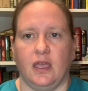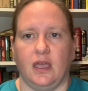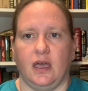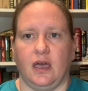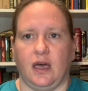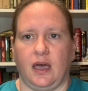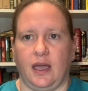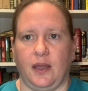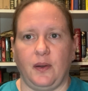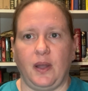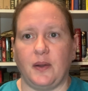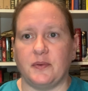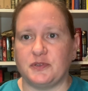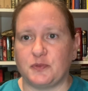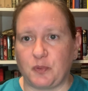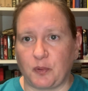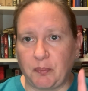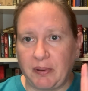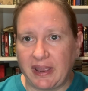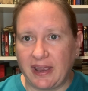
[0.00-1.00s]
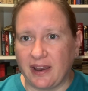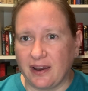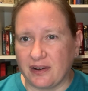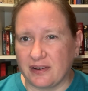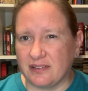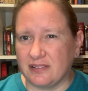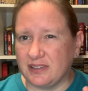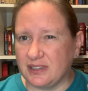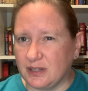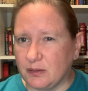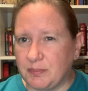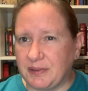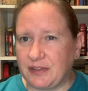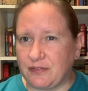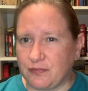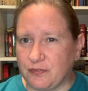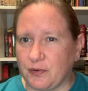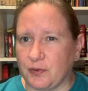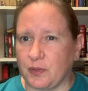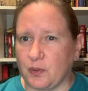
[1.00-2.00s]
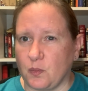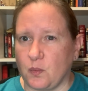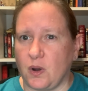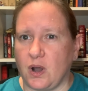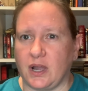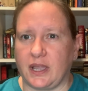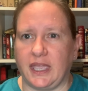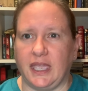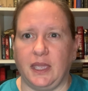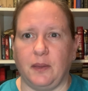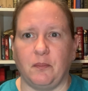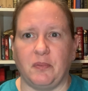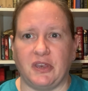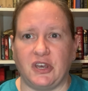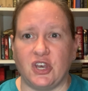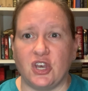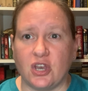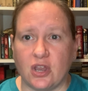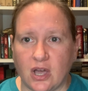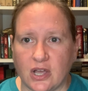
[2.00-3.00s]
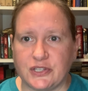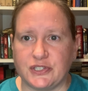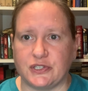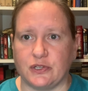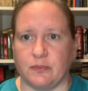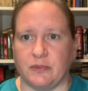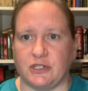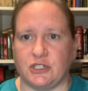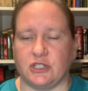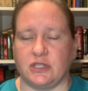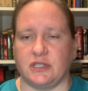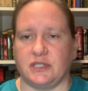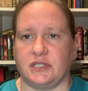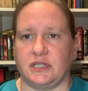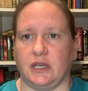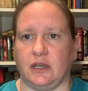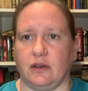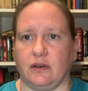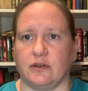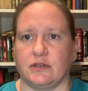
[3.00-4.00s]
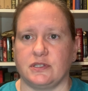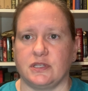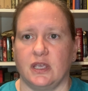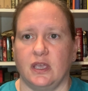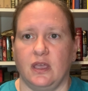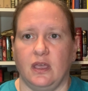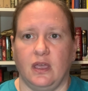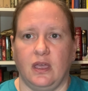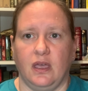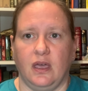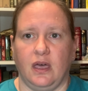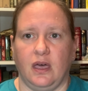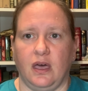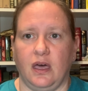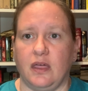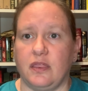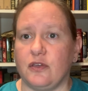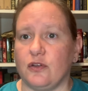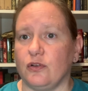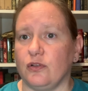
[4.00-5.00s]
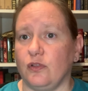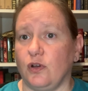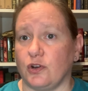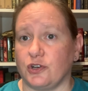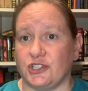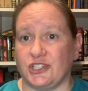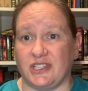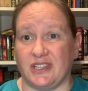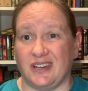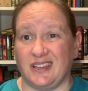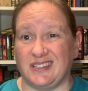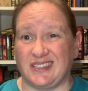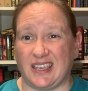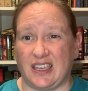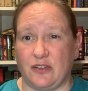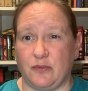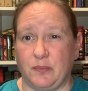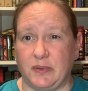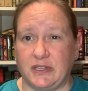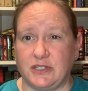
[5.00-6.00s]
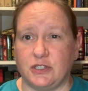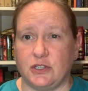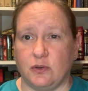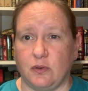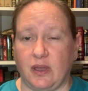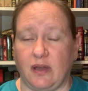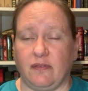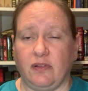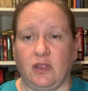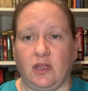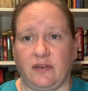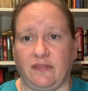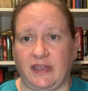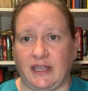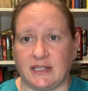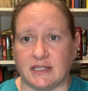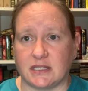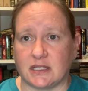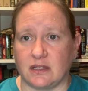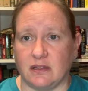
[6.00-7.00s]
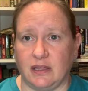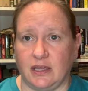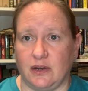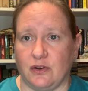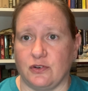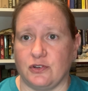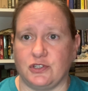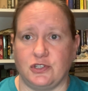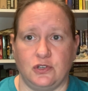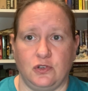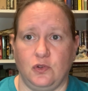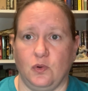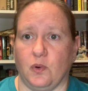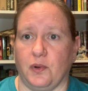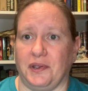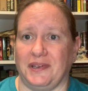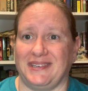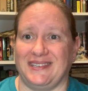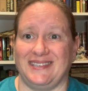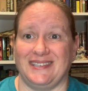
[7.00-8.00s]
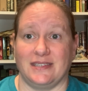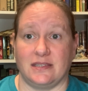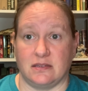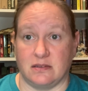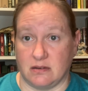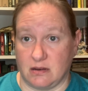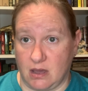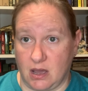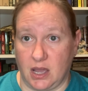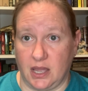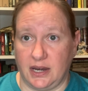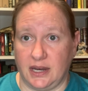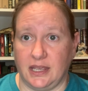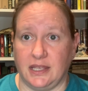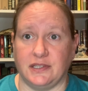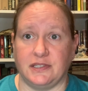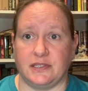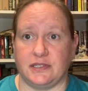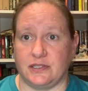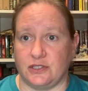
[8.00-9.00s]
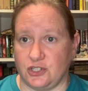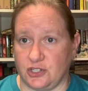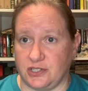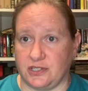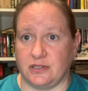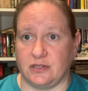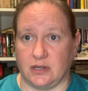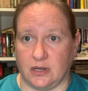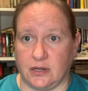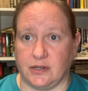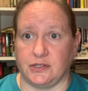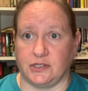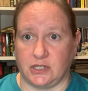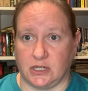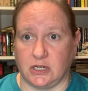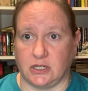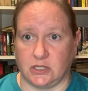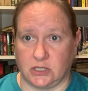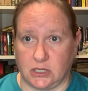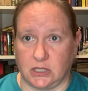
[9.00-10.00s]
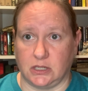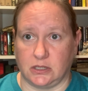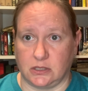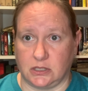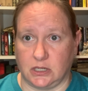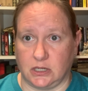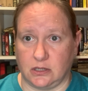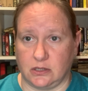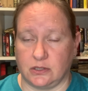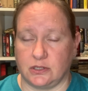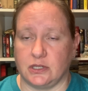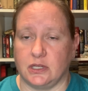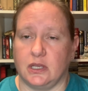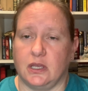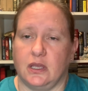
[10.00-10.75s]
I was prepared a little bit for the walking, but not so much the stairs. Other large cities I've been to have a lot of escalators. New York does not. It's just stairs, stairs, stairs, stairs.